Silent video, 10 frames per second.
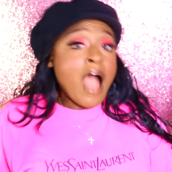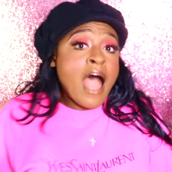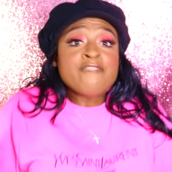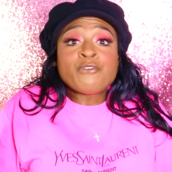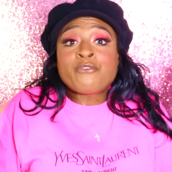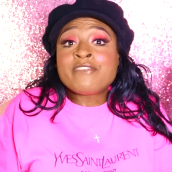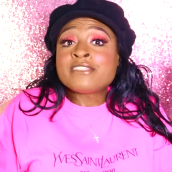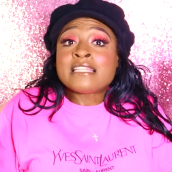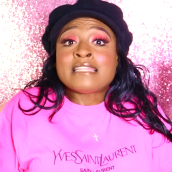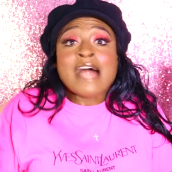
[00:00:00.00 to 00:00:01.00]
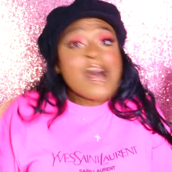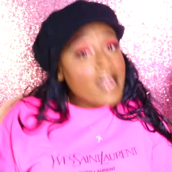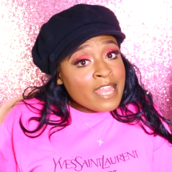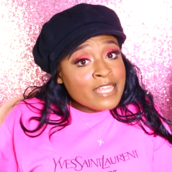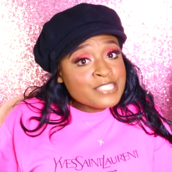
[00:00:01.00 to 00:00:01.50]
I have no reason to
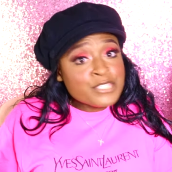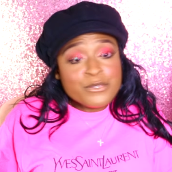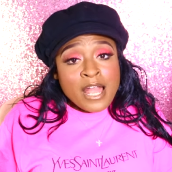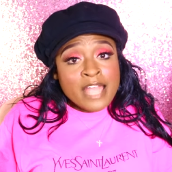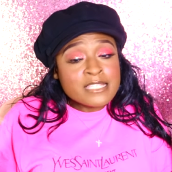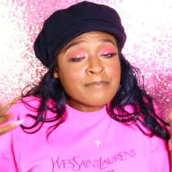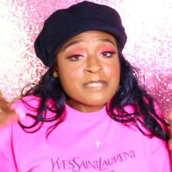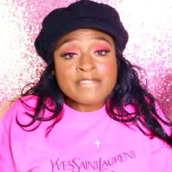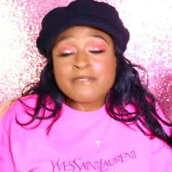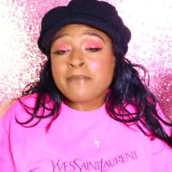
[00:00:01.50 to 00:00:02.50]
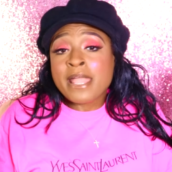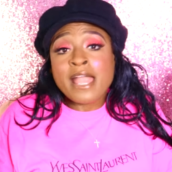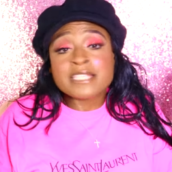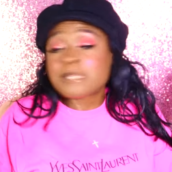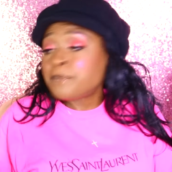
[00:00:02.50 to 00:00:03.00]
lie to you guys. I'm just giving my
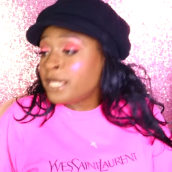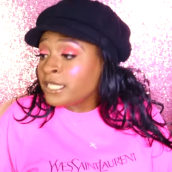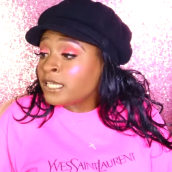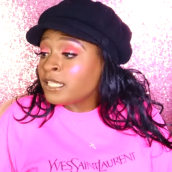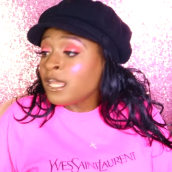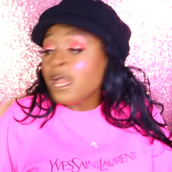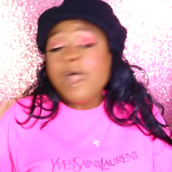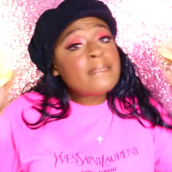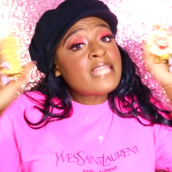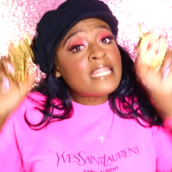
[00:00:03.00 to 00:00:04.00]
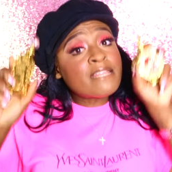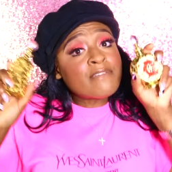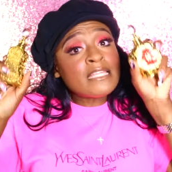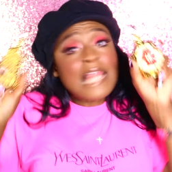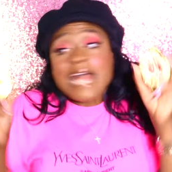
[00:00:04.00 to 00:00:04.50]
honest opinion. But they didn't
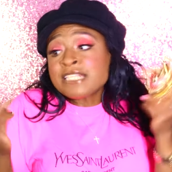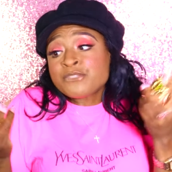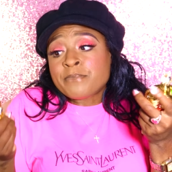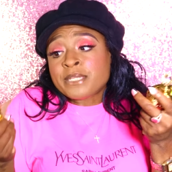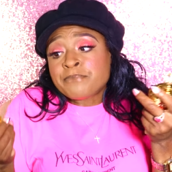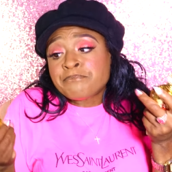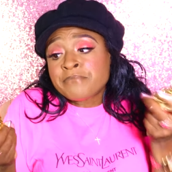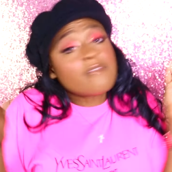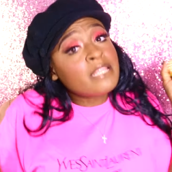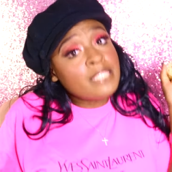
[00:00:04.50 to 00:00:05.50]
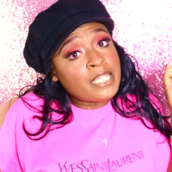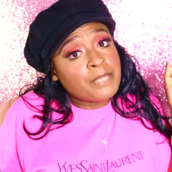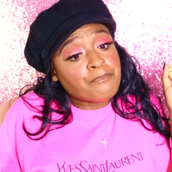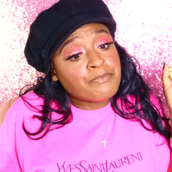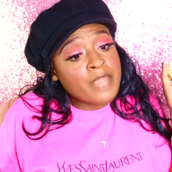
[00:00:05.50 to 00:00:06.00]
really last on me. They really
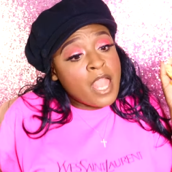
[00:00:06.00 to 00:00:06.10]
didn't.